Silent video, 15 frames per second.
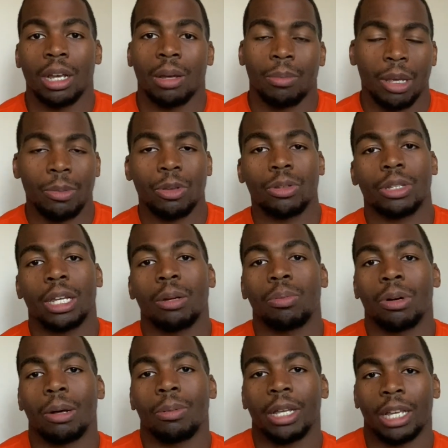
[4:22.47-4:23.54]
maybe you stay to
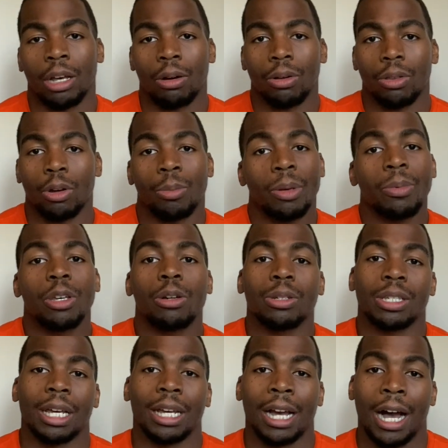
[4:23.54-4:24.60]
public health, or maybe you go
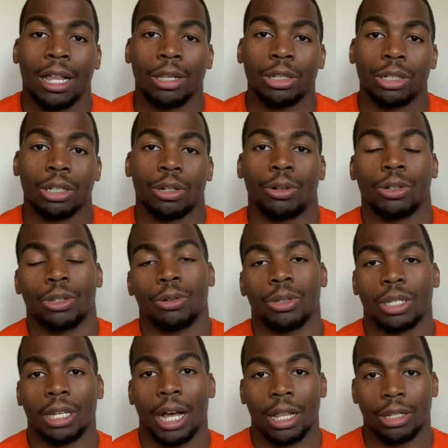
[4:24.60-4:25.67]
psychology or
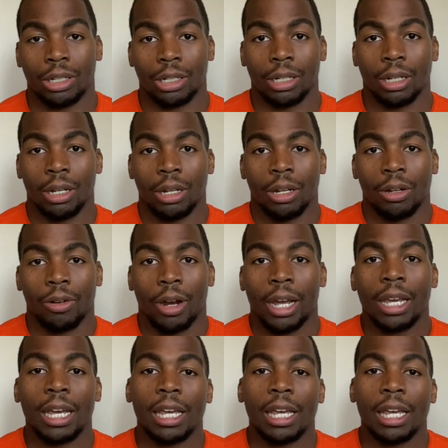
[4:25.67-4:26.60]
sociology, right?